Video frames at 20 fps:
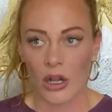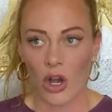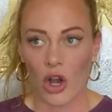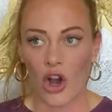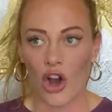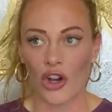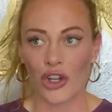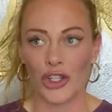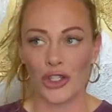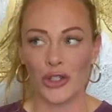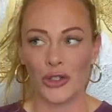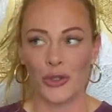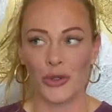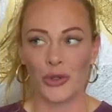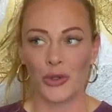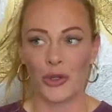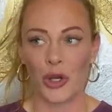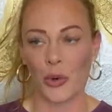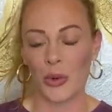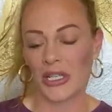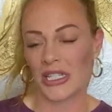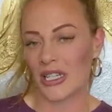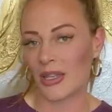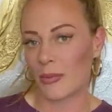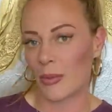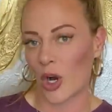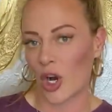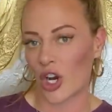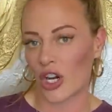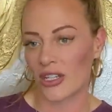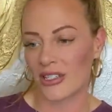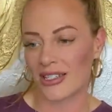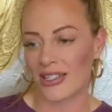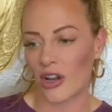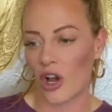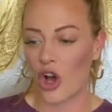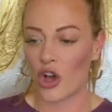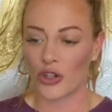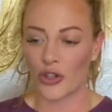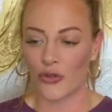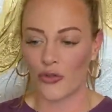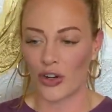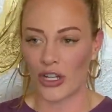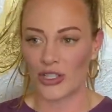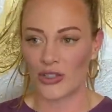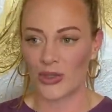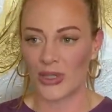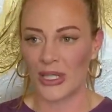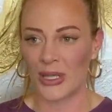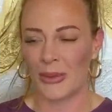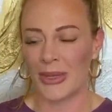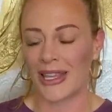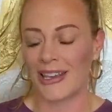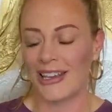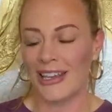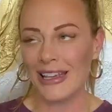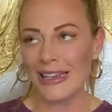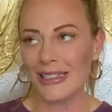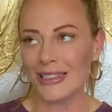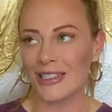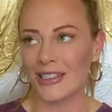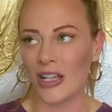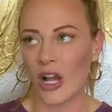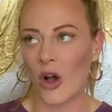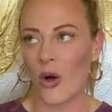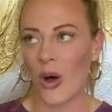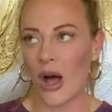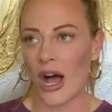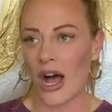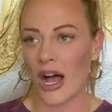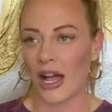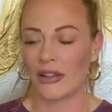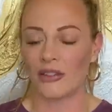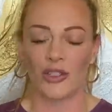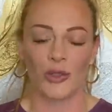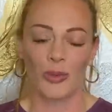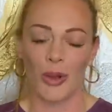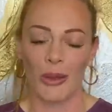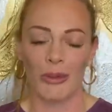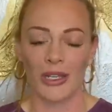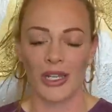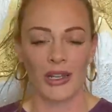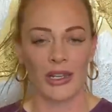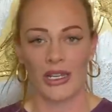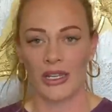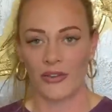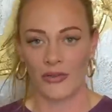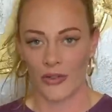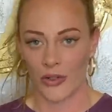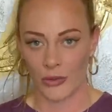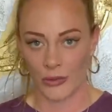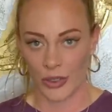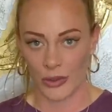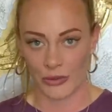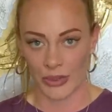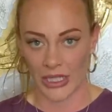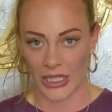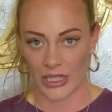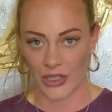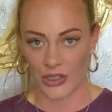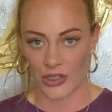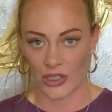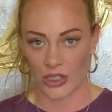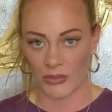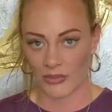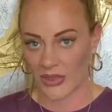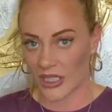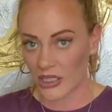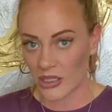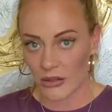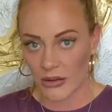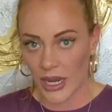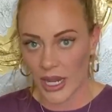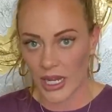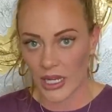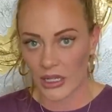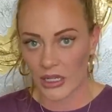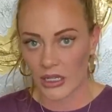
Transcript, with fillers: Are you going to the bars and all your friends are seeing you like, he's so hot. You're probably not in it for a real relationship. That's all right.